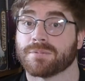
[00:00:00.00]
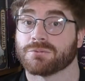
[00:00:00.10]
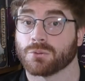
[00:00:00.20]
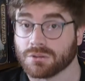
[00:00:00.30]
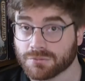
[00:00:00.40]

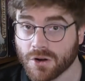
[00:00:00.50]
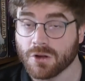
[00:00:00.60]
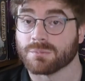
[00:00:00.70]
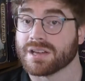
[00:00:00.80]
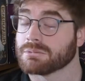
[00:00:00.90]
Fall of
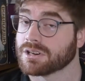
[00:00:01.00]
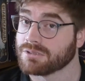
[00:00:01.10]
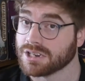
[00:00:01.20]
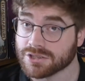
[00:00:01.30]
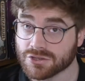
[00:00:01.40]
Rome. That one I
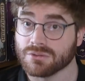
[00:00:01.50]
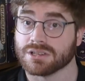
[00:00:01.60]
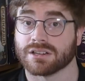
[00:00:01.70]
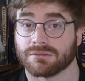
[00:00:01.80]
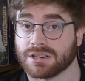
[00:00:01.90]
really
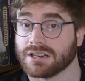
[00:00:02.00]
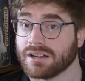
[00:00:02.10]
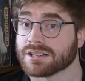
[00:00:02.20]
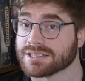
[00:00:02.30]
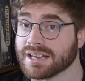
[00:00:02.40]
enjoyed. I really
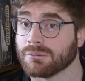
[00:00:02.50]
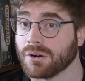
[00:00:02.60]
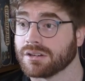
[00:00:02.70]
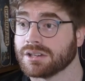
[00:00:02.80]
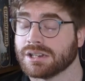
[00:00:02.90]
liked that
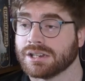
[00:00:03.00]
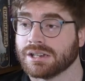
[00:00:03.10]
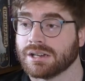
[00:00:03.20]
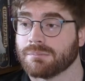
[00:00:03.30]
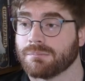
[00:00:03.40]
one.
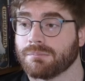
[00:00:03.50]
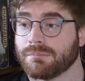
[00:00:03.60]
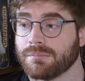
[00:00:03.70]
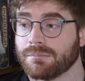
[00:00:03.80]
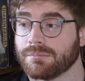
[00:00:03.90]

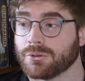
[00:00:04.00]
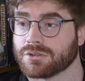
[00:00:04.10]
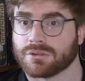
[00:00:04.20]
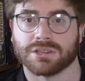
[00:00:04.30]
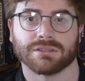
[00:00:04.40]

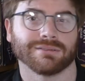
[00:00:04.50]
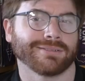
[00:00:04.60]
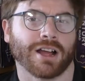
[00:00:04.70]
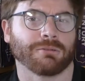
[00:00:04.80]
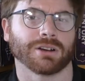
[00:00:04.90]
Although,
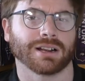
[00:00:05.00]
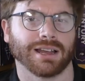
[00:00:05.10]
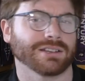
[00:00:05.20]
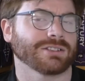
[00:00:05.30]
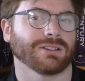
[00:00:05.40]

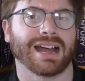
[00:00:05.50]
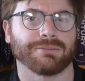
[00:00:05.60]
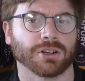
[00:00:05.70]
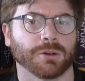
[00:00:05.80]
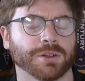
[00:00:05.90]
ironically, I still
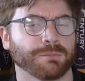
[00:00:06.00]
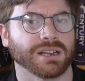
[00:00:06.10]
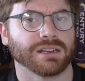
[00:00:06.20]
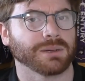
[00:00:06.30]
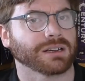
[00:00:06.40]
have a copy of
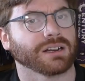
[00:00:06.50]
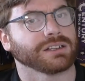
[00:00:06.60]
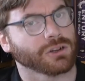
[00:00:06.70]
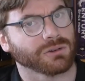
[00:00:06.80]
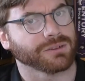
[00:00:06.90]
Pandemic and I
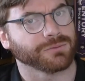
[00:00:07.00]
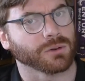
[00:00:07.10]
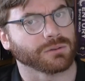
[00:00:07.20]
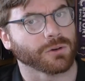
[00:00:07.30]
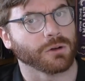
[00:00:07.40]
don't have
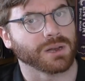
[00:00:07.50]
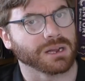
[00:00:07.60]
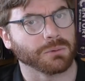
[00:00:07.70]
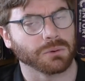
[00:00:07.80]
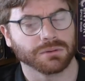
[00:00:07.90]
Fall of Rome
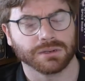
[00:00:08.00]
anymore.